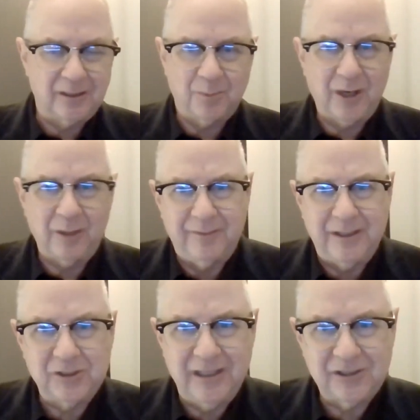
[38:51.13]
the Department of
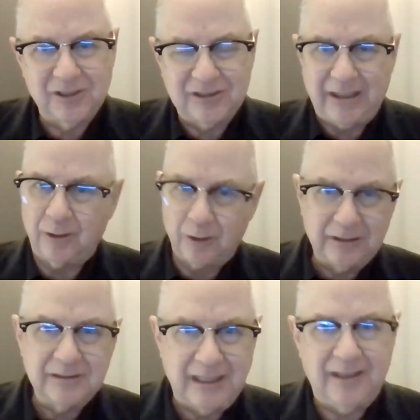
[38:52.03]
Education is now
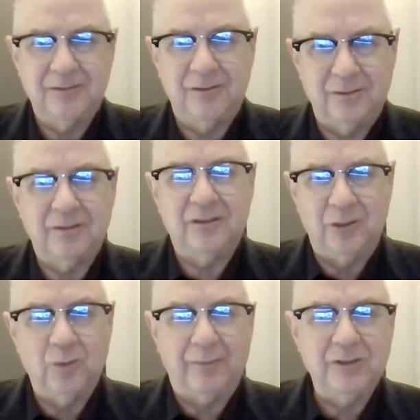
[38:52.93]
looking down
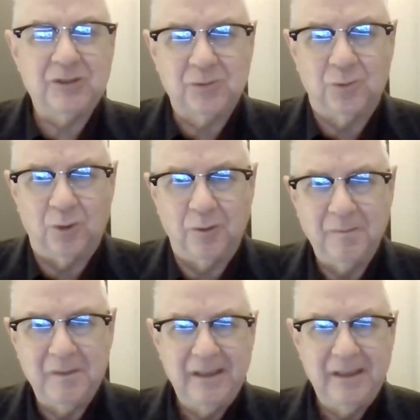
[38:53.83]
you every school,